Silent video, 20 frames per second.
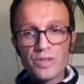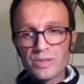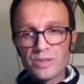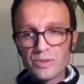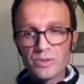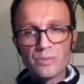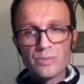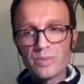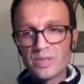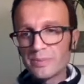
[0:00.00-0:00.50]

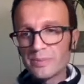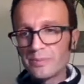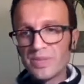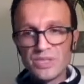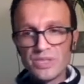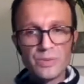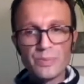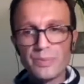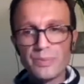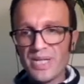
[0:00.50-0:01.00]
normal
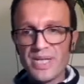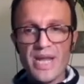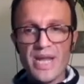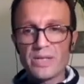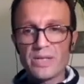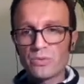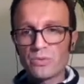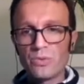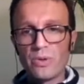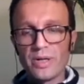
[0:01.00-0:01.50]
P2P
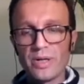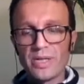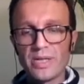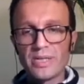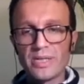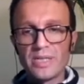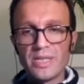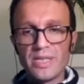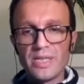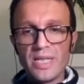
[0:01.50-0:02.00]
network.
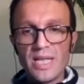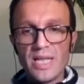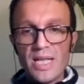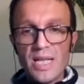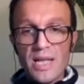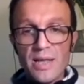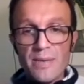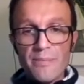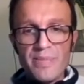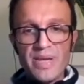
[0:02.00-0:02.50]

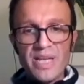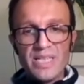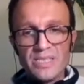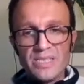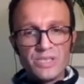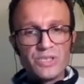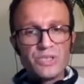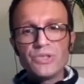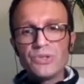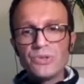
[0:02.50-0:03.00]

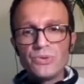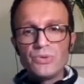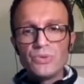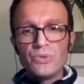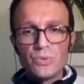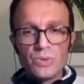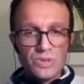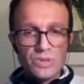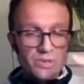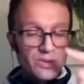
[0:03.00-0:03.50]
Bin
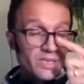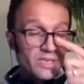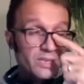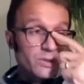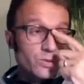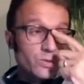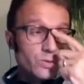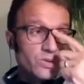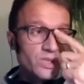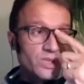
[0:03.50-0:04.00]
2 was
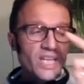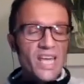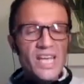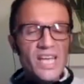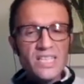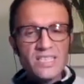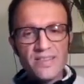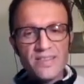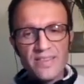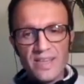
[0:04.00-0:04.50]
related to
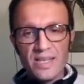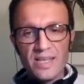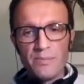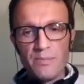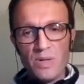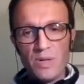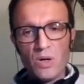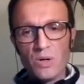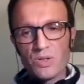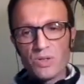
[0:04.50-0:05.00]

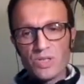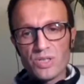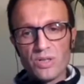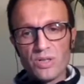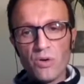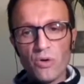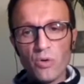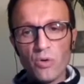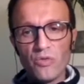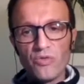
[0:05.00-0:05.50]
Xthin
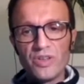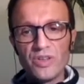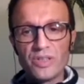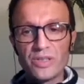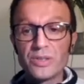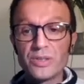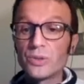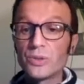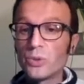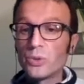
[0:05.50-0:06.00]
blocks
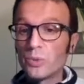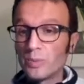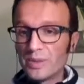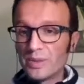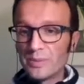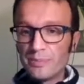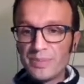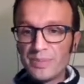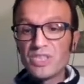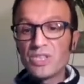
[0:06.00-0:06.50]
over
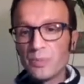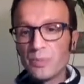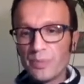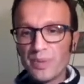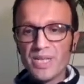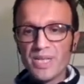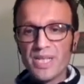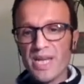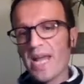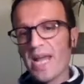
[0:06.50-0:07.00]
normal
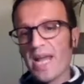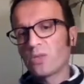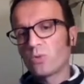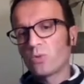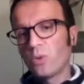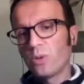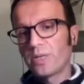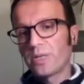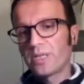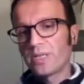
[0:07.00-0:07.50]
P2P
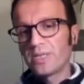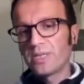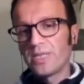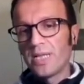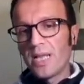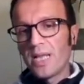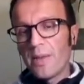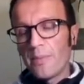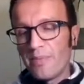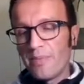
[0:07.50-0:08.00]
network.
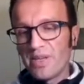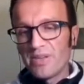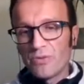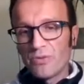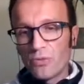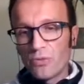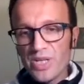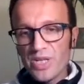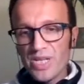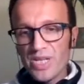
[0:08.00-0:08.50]
Bin
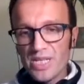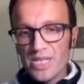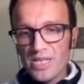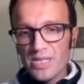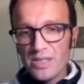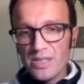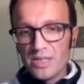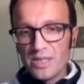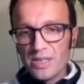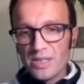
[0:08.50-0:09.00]

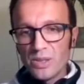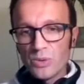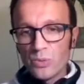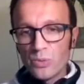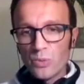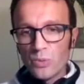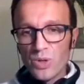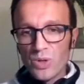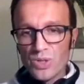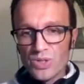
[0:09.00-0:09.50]
3
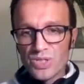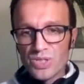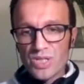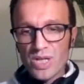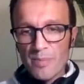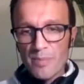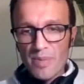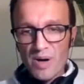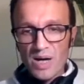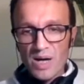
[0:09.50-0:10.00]

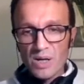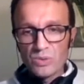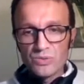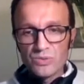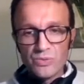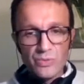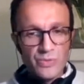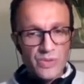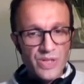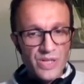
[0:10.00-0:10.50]
was
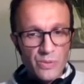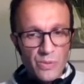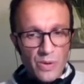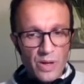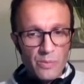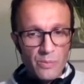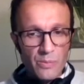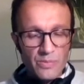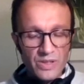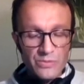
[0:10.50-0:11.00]
about
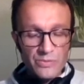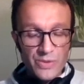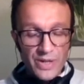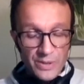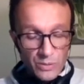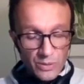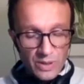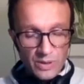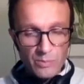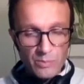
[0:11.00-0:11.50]

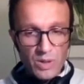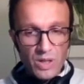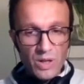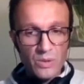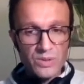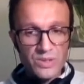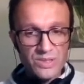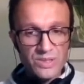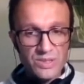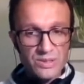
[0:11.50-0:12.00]
regular
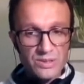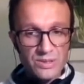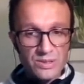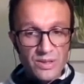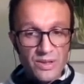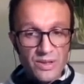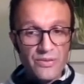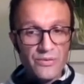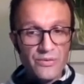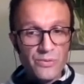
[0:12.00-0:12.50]
blocks
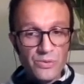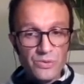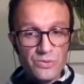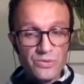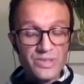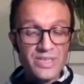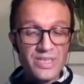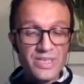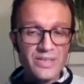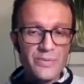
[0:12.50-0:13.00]

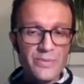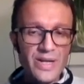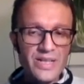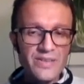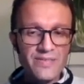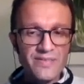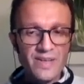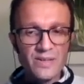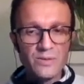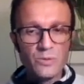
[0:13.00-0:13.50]
through the
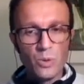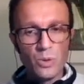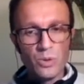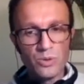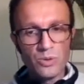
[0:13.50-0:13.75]
Great Firewall